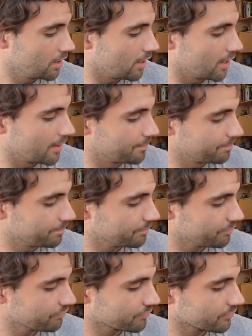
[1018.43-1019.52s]
And
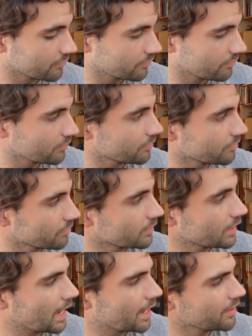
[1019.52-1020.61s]

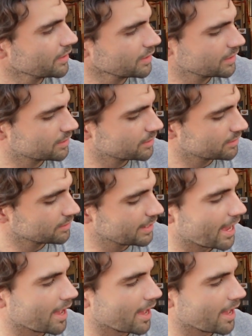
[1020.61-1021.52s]
I think this